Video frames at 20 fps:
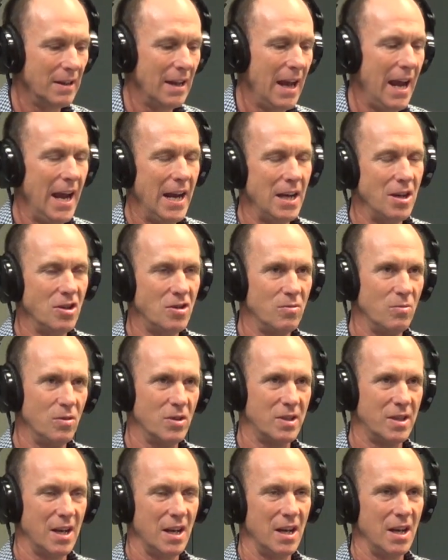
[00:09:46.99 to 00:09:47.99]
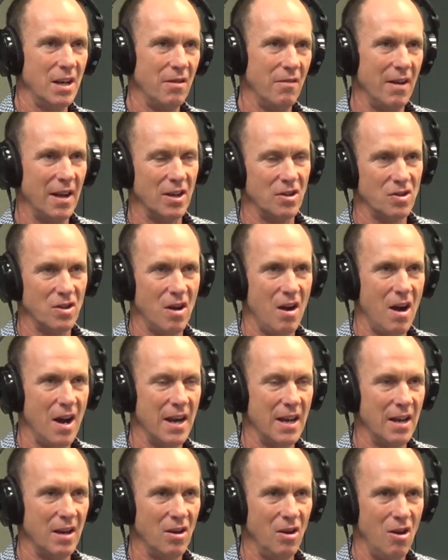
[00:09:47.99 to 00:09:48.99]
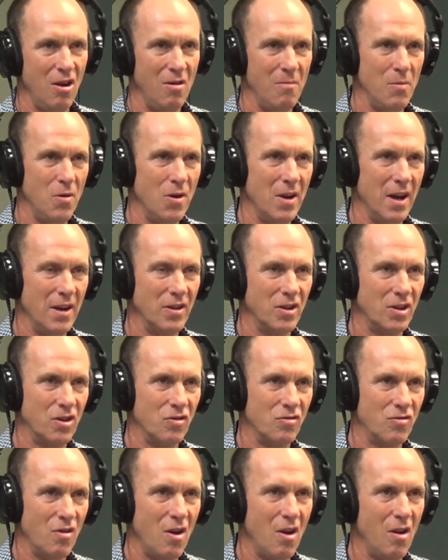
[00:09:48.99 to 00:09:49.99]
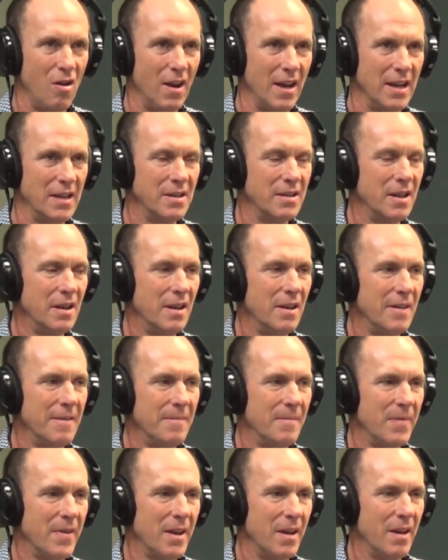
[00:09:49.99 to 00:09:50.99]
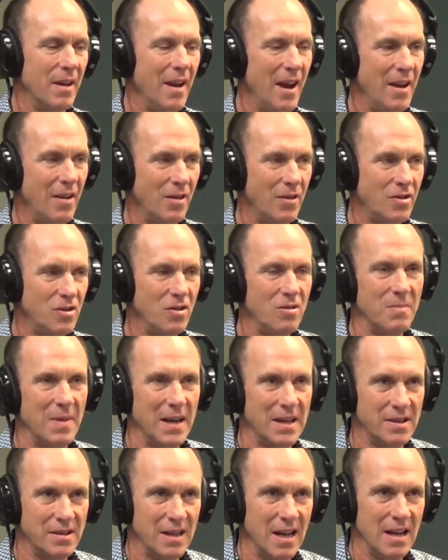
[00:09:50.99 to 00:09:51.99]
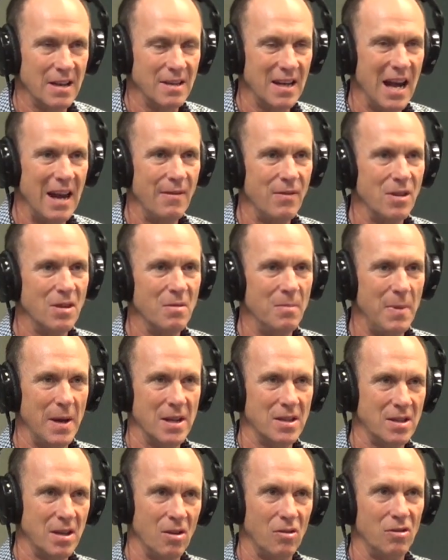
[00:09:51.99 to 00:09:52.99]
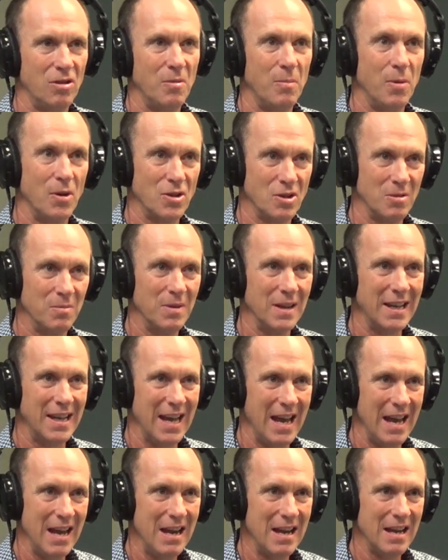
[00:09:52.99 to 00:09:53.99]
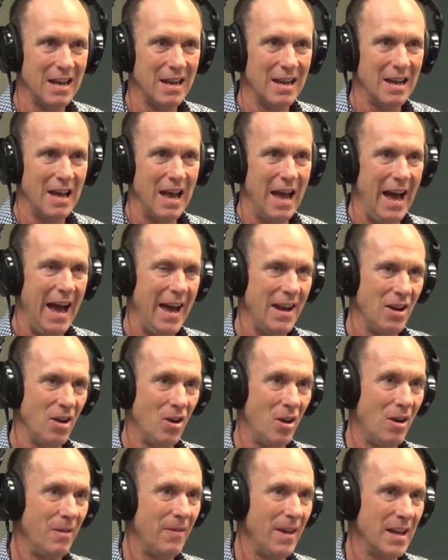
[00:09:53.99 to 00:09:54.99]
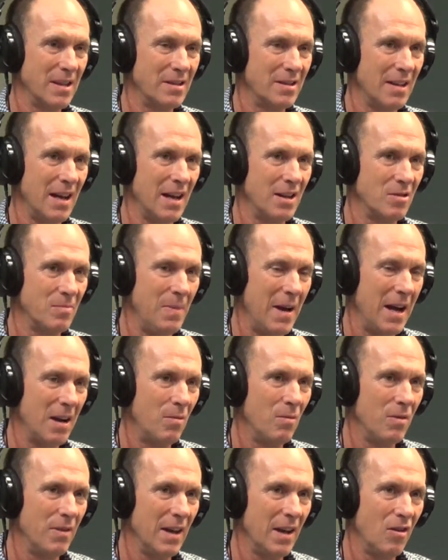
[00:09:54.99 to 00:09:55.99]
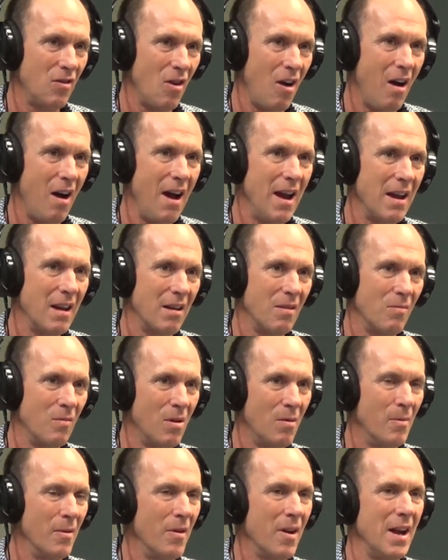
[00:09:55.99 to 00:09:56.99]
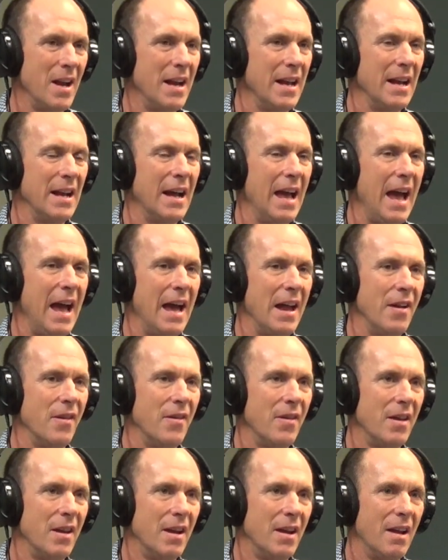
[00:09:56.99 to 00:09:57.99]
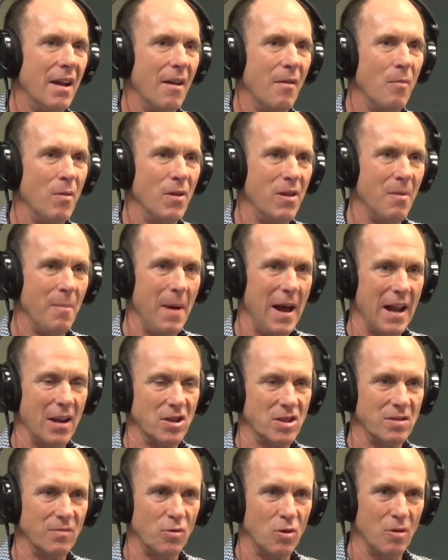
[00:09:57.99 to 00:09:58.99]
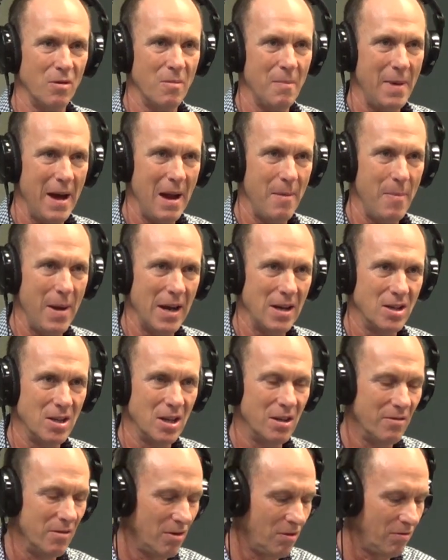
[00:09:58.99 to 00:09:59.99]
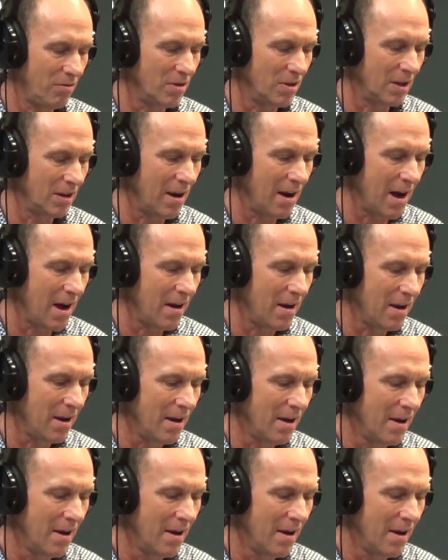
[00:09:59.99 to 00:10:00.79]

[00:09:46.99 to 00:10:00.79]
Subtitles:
heading towards getting your anxiety and low mood under control is, and it sort of makes sense, having the best health you possibly can. And a lot of that starts back with our diet, what we're eating, and with the balance of good and bad bacteria through the gut.